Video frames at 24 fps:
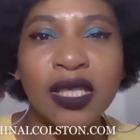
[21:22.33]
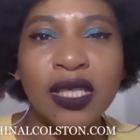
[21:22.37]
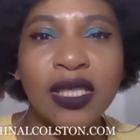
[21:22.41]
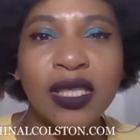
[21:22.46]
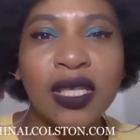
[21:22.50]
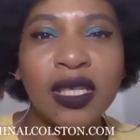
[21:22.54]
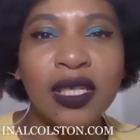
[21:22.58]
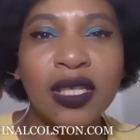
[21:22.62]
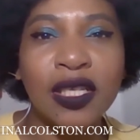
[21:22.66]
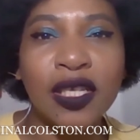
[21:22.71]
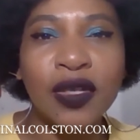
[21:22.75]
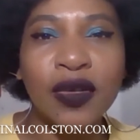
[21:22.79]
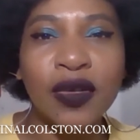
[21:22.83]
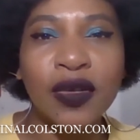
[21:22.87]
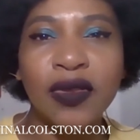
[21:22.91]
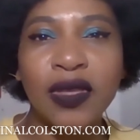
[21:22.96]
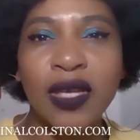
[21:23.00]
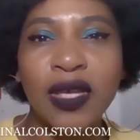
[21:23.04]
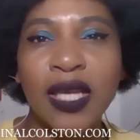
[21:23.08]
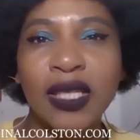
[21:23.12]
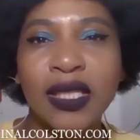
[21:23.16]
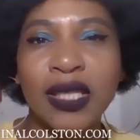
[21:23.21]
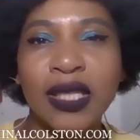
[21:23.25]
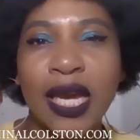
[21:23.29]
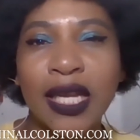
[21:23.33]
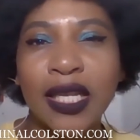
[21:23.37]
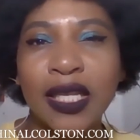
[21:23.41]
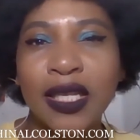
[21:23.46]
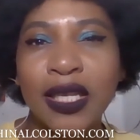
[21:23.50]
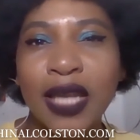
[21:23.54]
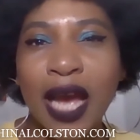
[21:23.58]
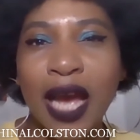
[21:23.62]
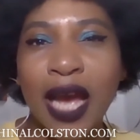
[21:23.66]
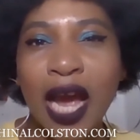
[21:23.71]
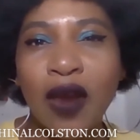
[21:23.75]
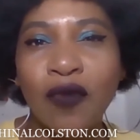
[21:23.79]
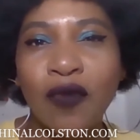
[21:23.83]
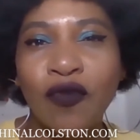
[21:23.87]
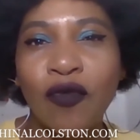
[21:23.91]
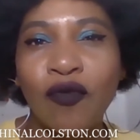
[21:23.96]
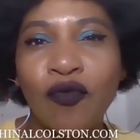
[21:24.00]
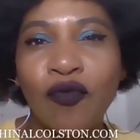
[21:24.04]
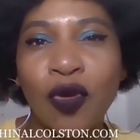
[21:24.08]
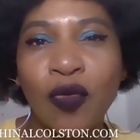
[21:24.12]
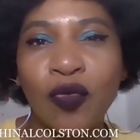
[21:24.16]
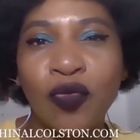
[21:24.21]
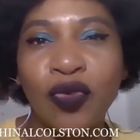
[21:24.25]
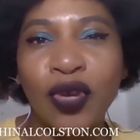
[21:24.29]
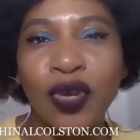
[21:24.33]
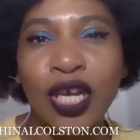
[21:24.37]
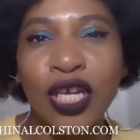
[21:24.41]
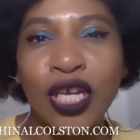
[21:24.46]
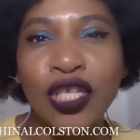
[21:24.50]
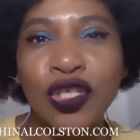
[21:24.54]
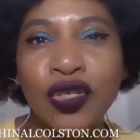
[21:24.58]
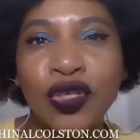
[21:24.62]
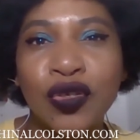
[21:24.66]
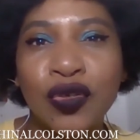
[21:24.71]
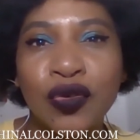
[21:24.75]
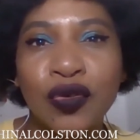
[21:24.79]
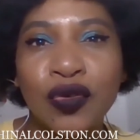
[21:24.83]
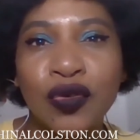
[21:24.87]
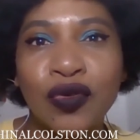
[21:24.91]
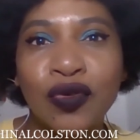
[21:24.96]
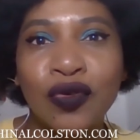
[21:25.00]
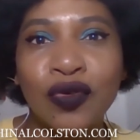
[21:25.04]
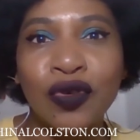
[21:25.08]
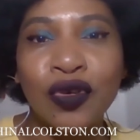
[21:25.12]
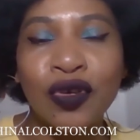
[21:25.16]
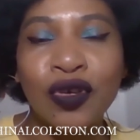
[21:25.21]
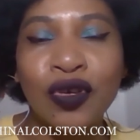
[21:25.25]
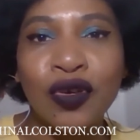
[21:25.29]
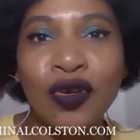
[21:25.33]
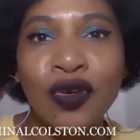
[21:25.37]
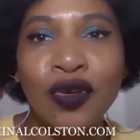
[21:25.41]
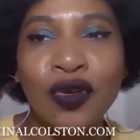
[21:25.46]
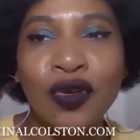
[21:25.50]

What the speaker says: it's the little things like not remembering to